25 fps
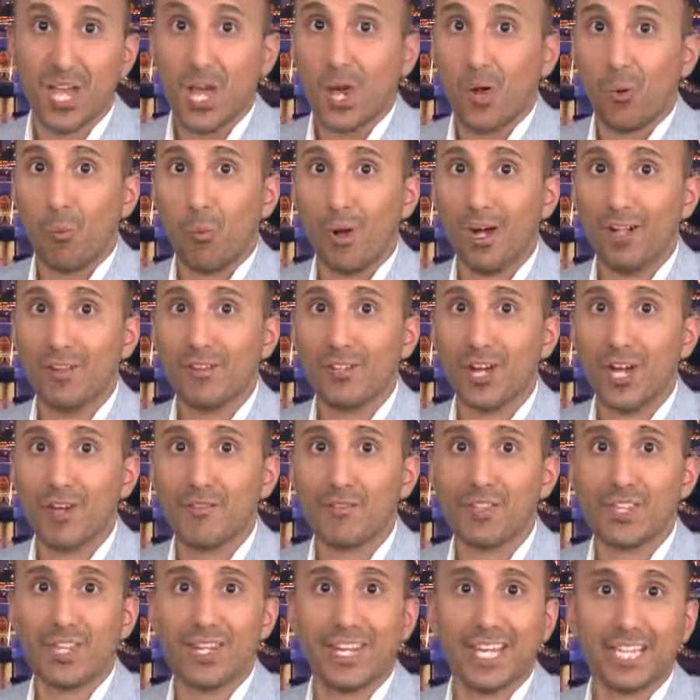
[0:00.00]
Well, over
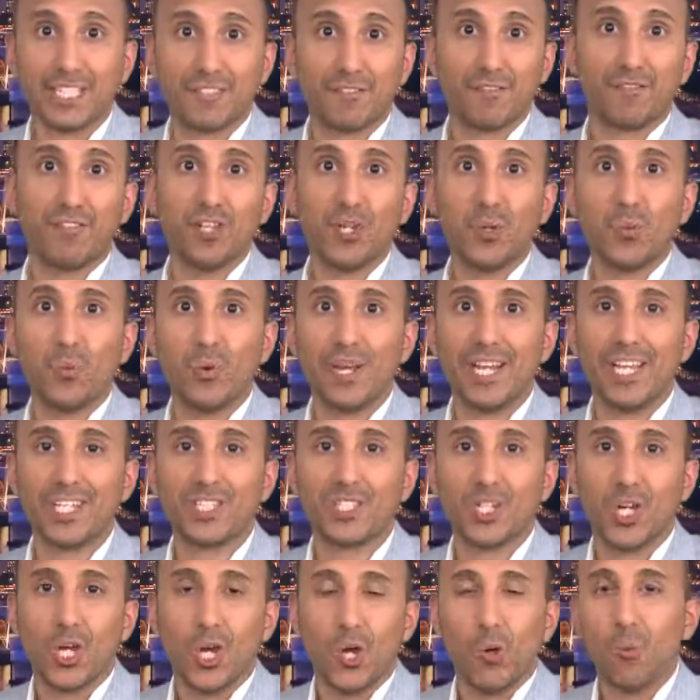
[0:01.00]
the next few weeks,
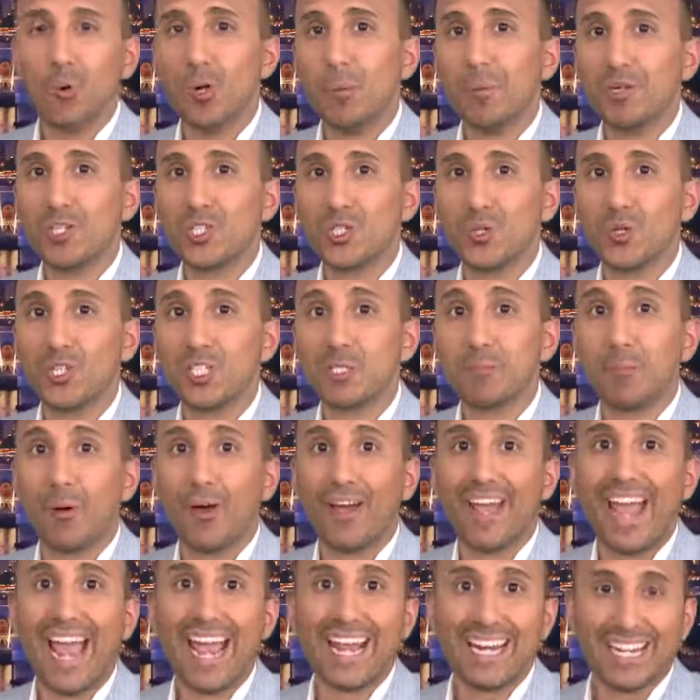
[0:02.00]
we'll be joined by
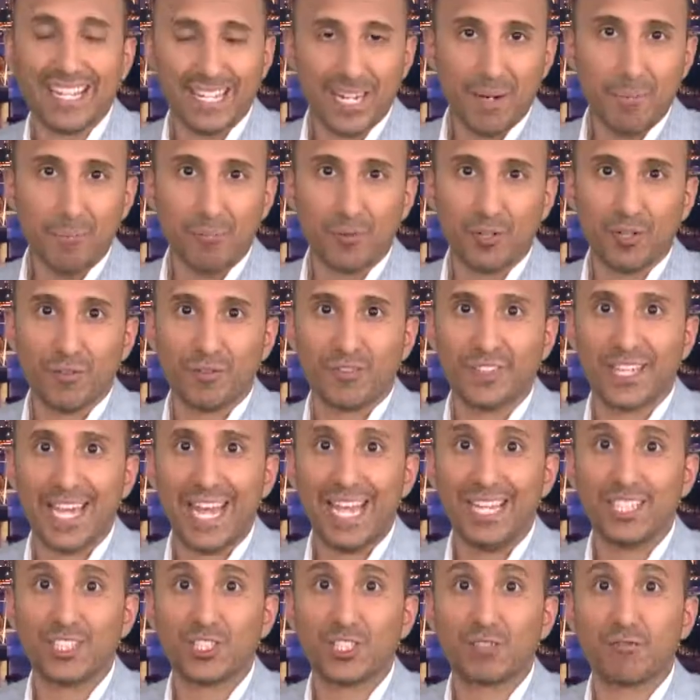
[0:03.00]
a number of
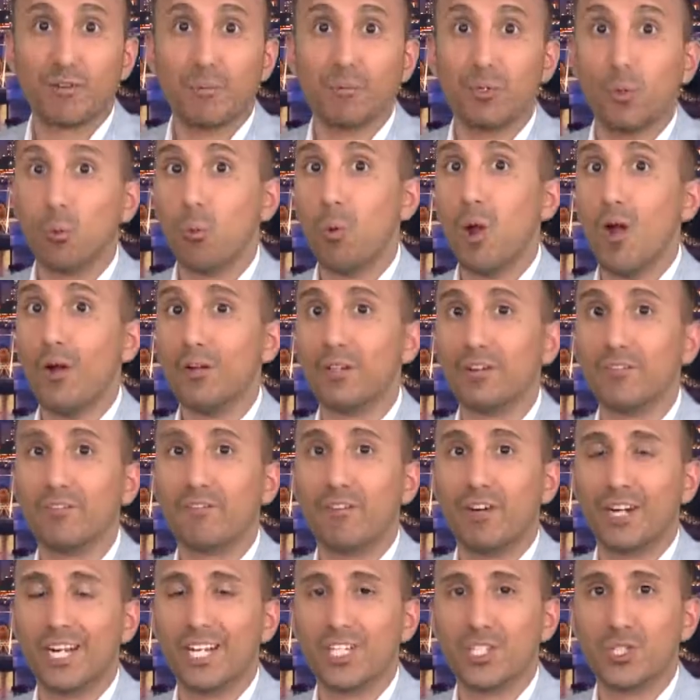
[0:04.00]
guests from the world of
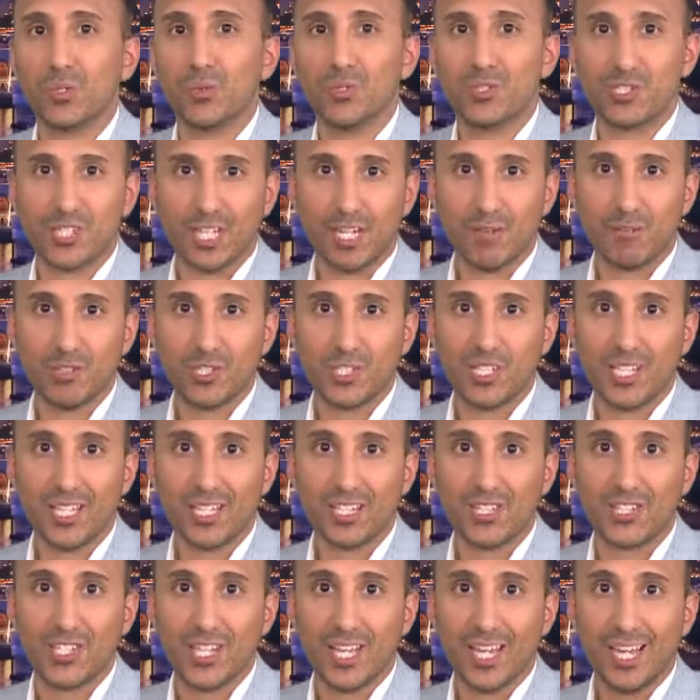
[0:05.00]
financial
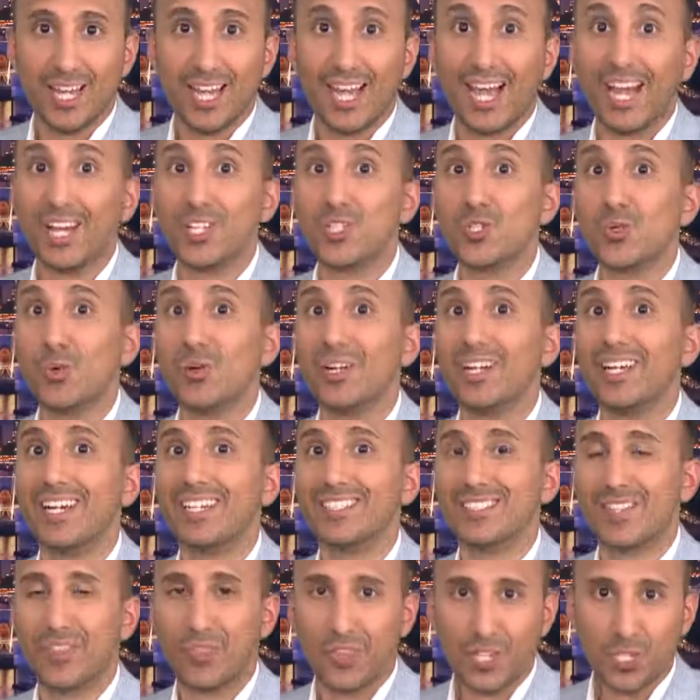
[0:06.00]
services. And joining us
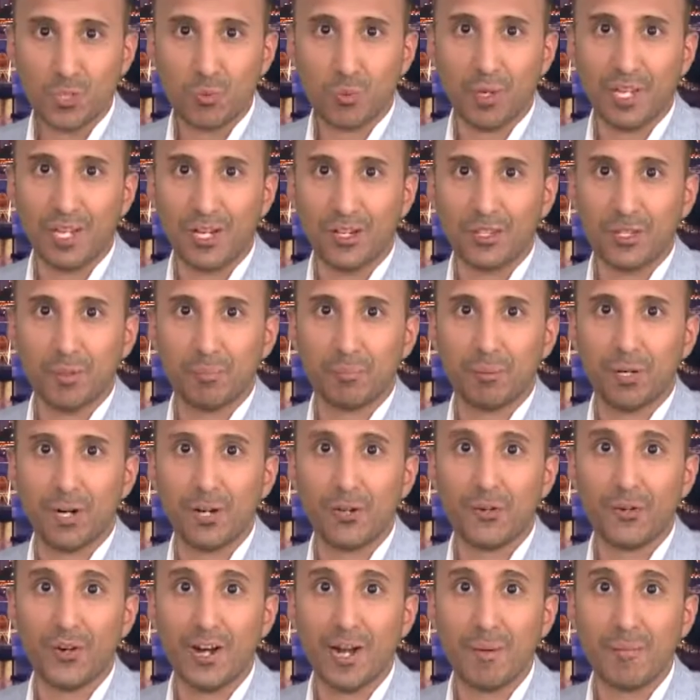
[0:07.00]
this week on the
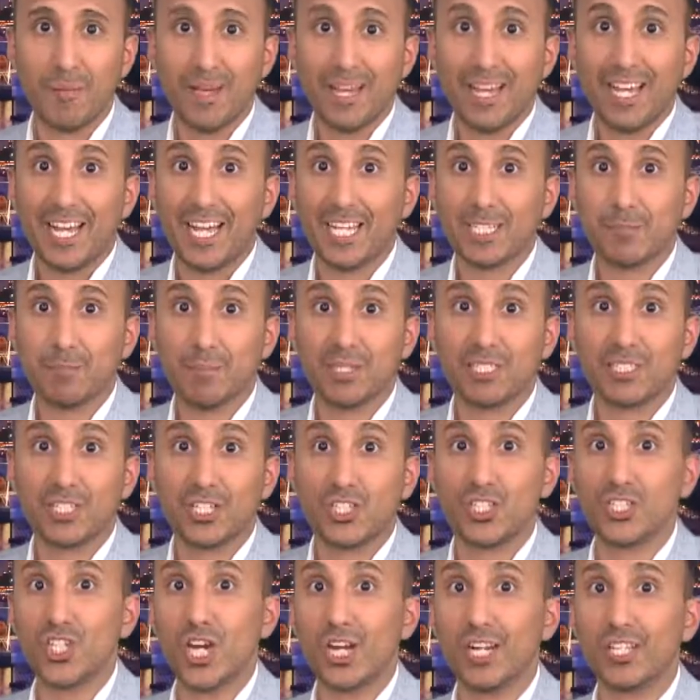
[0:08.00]
programme is Mr.
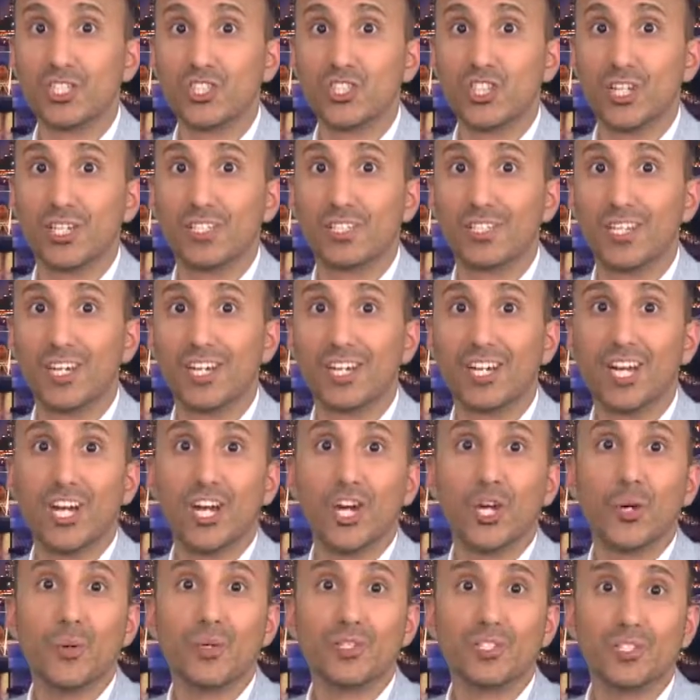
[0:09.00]
Sharad Chandak,
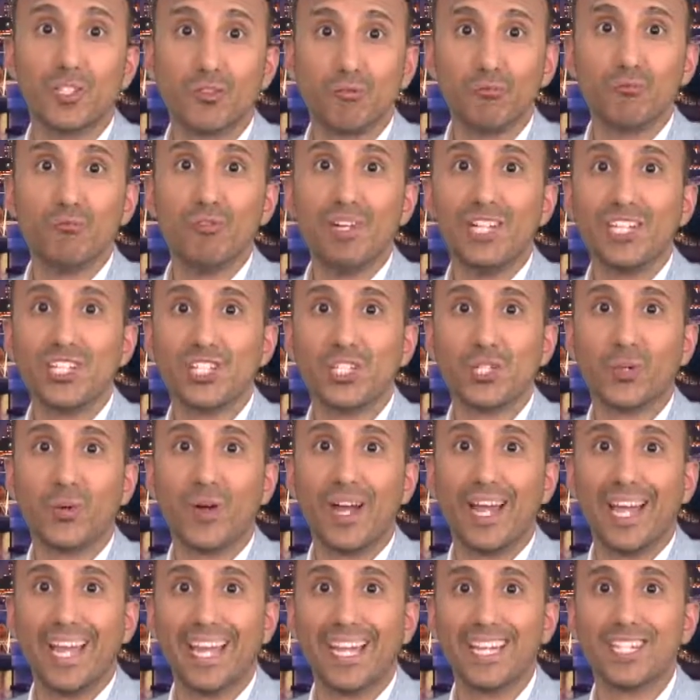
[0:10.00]
who is the Regional
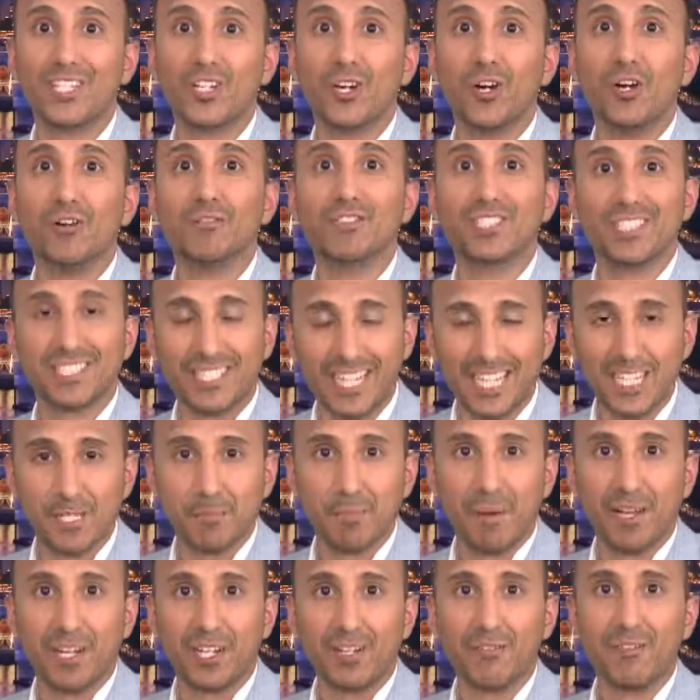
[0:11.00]
Head of State
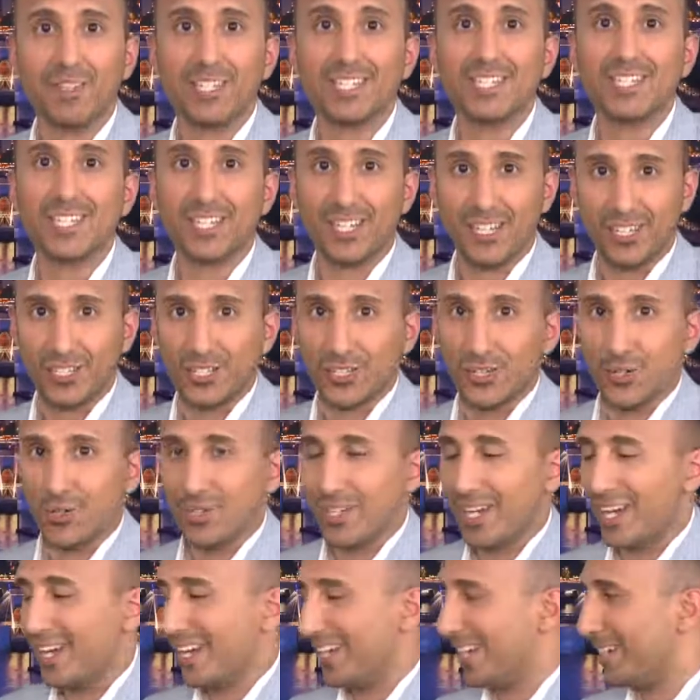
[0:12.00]
Bank of India,
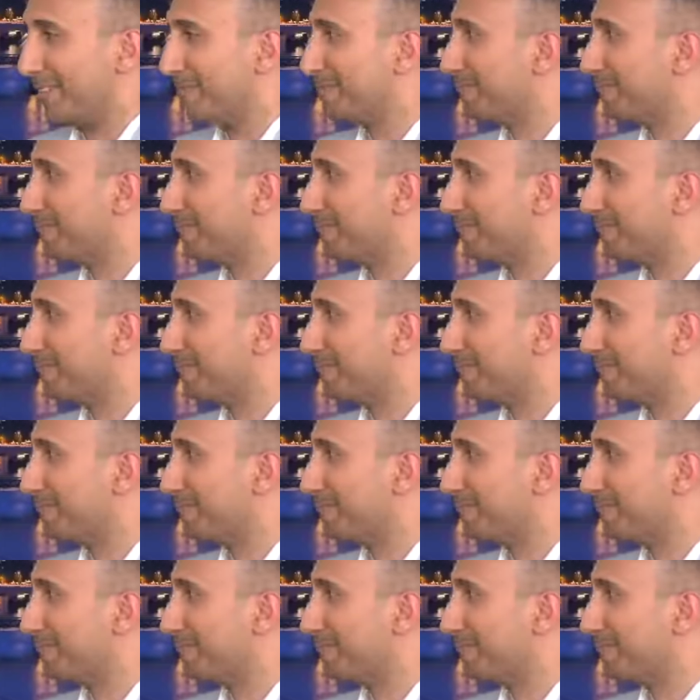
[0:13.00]
UK.